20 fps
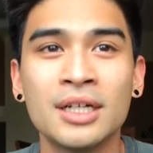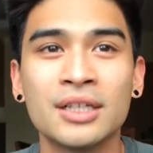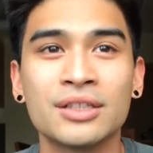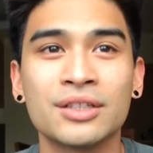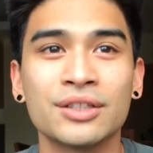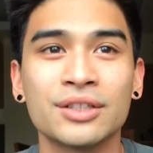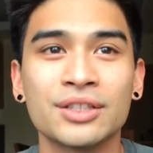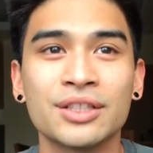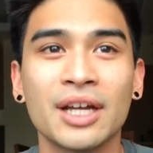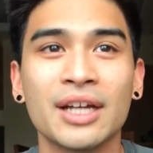
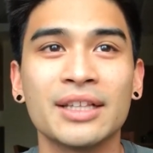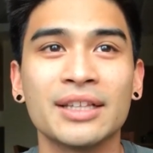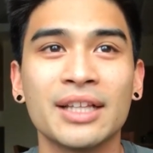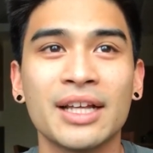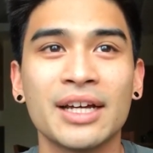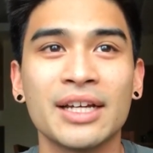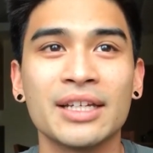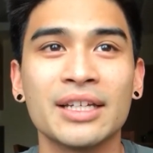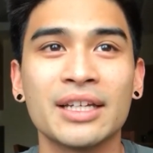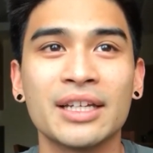because I
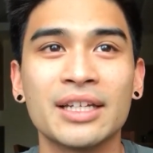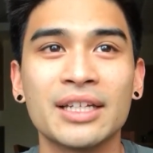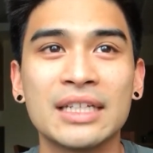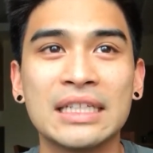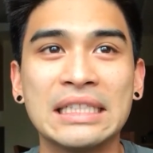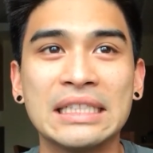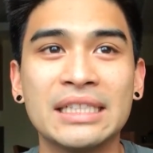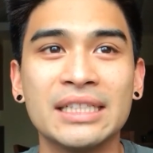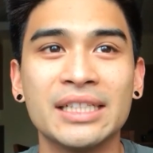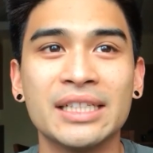like
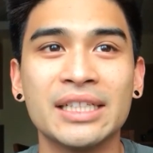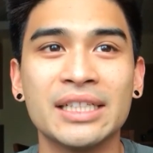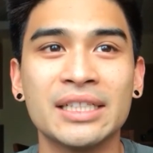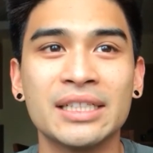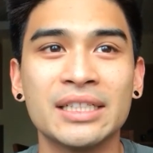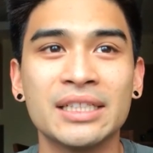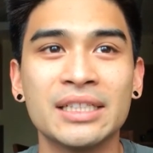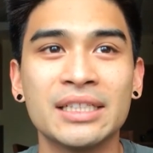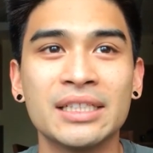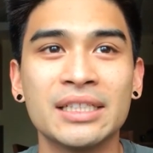eating